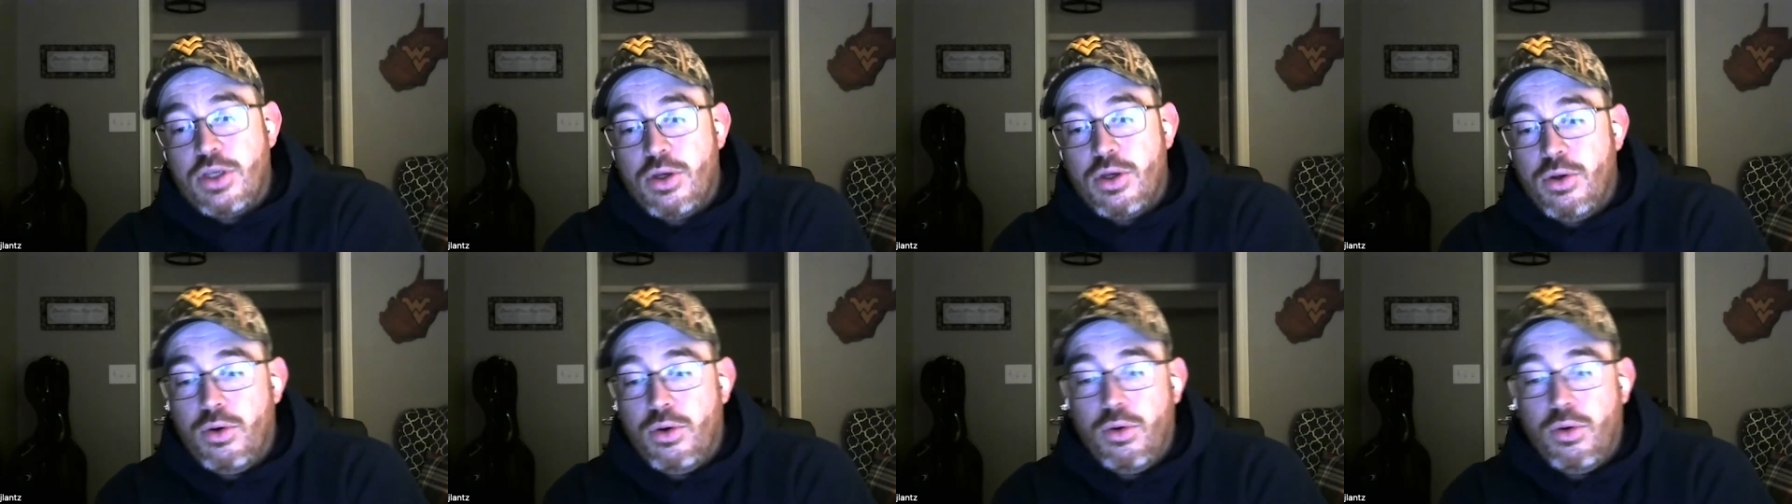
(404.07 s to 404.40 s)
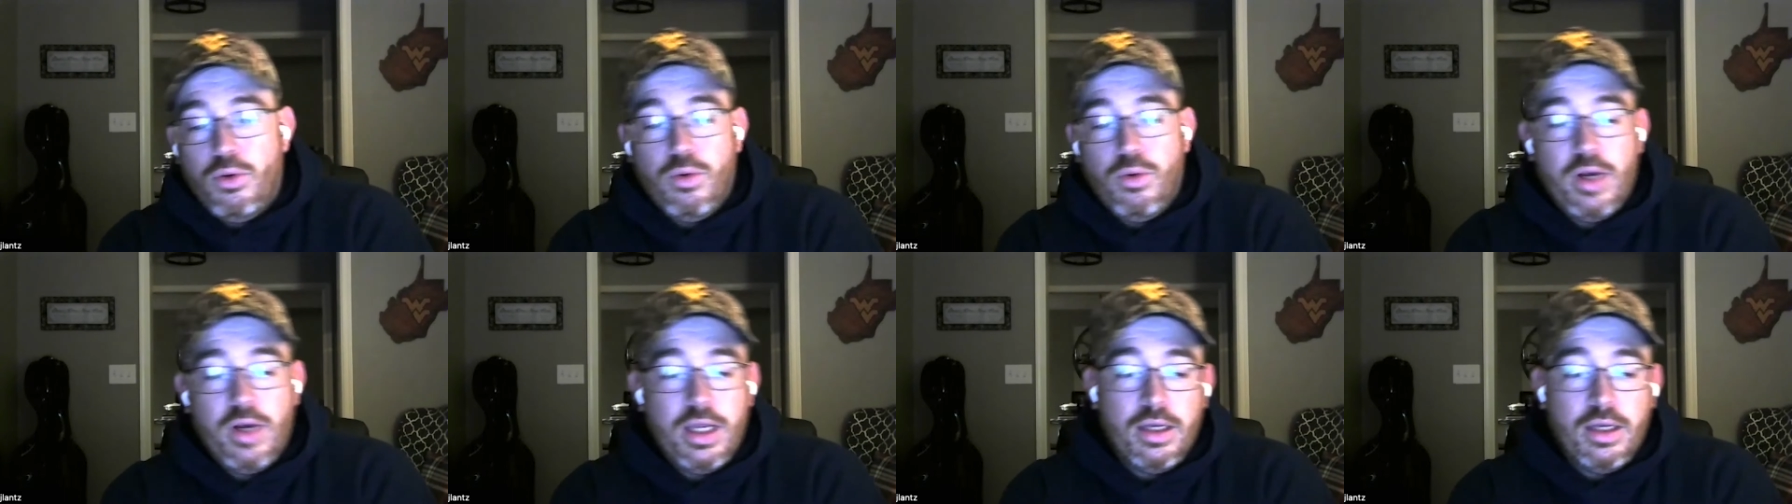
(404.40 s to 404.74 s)

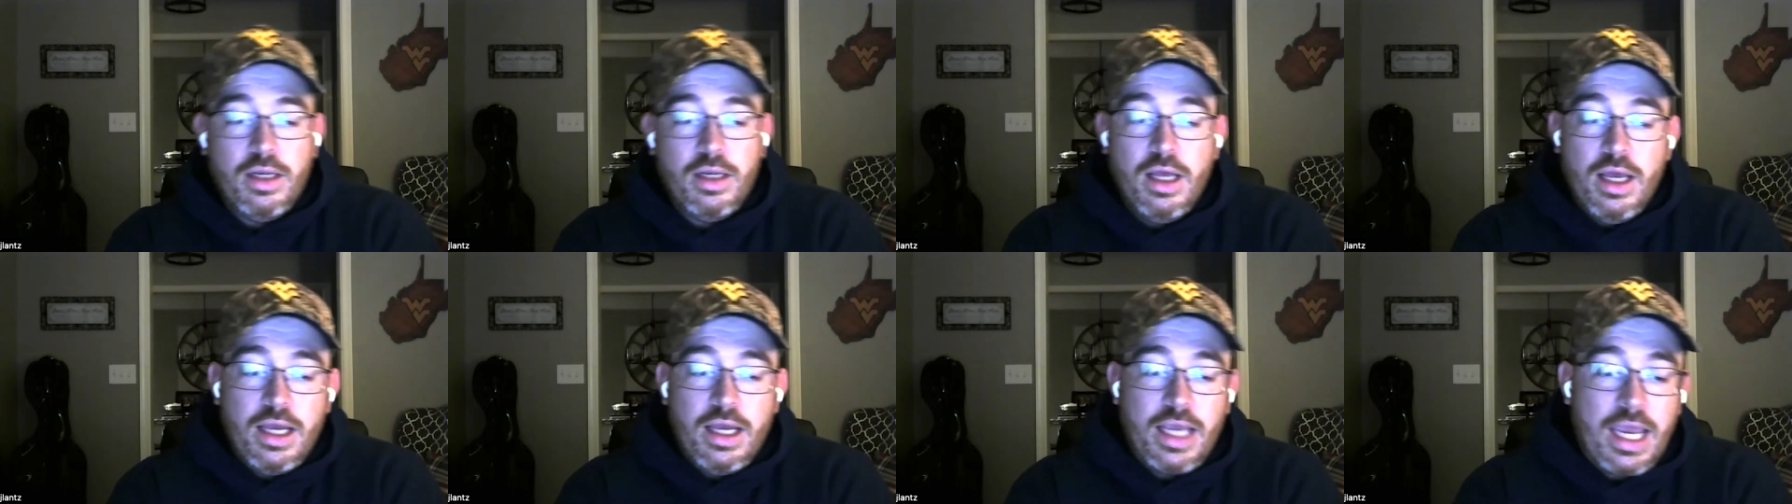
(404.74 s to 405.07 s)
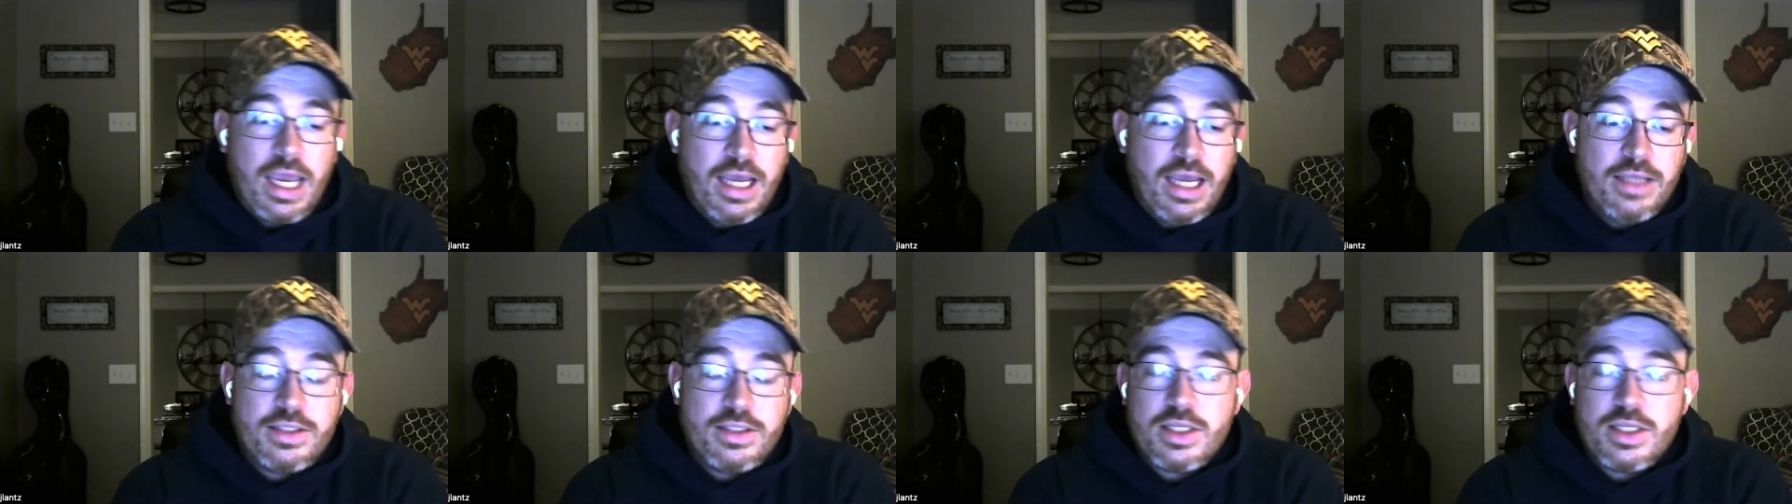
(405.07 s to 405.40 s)
two and
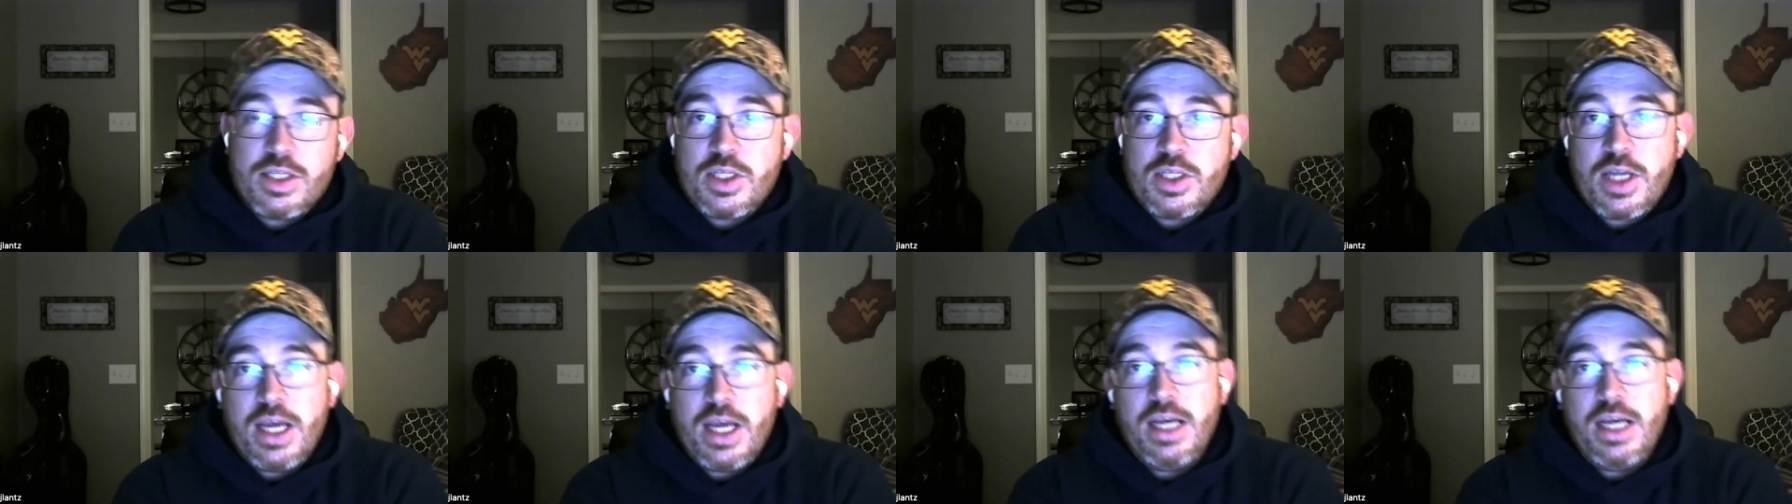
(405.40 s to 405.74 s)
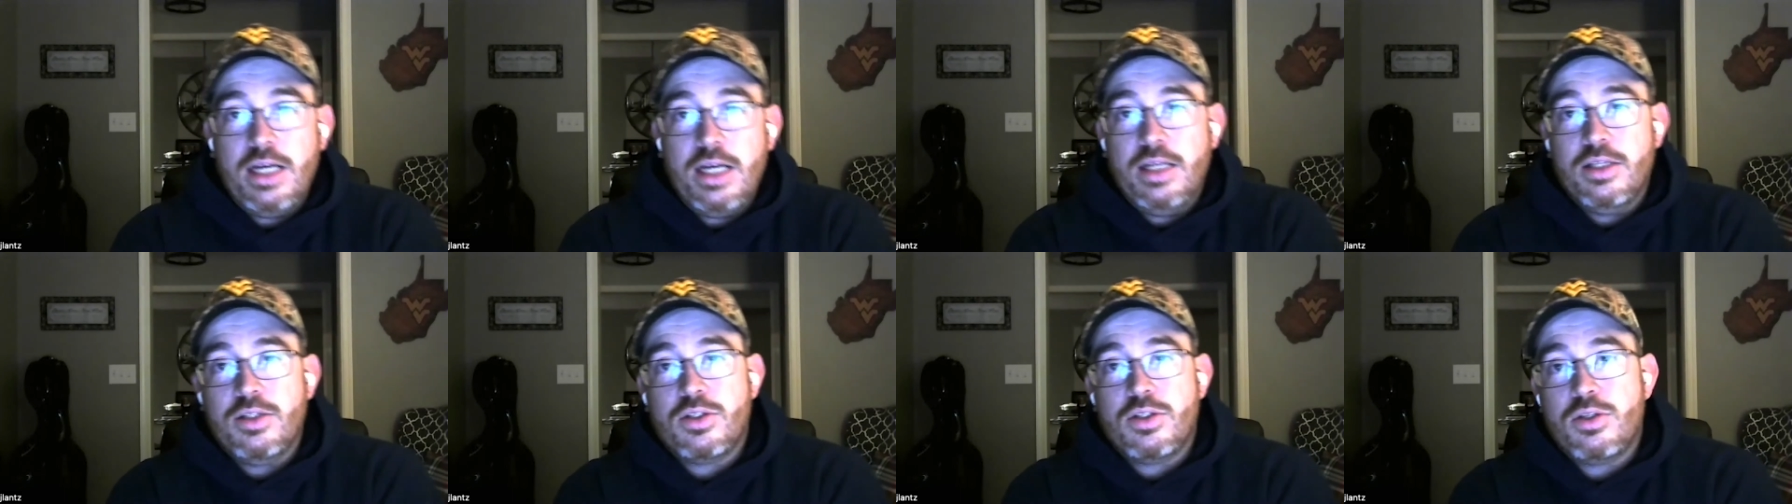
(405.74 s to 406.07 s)
Kansas State
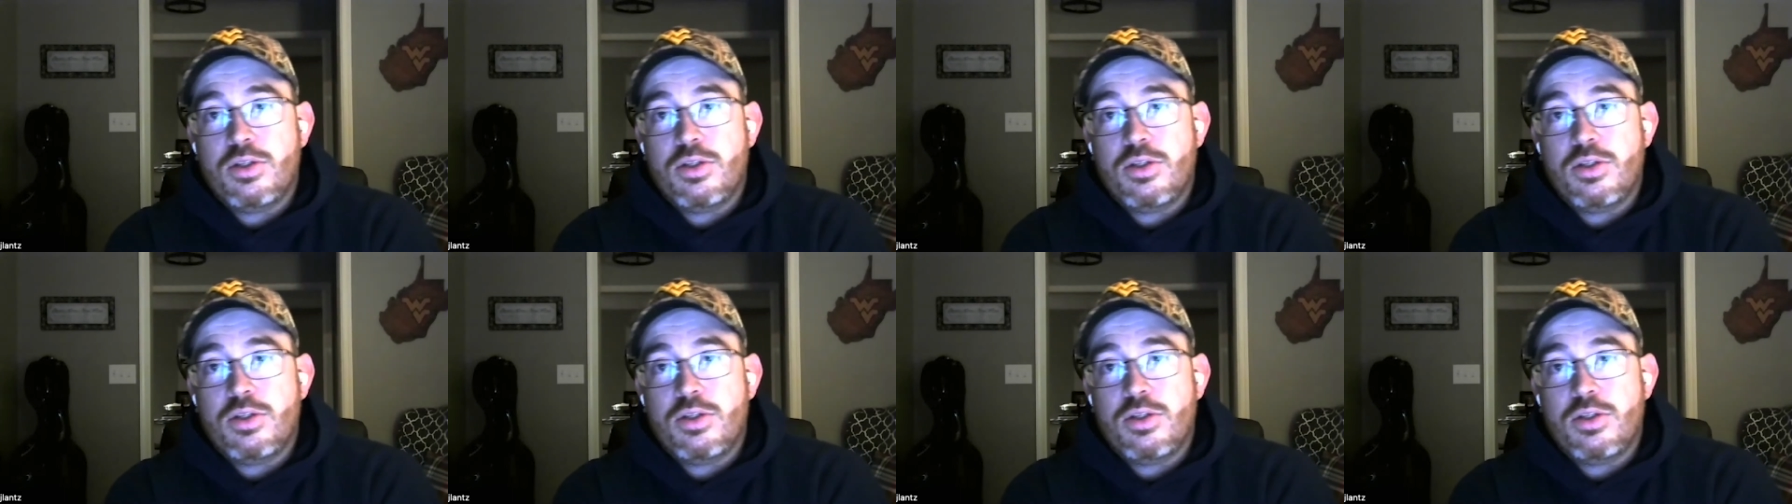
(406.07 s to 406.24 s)
is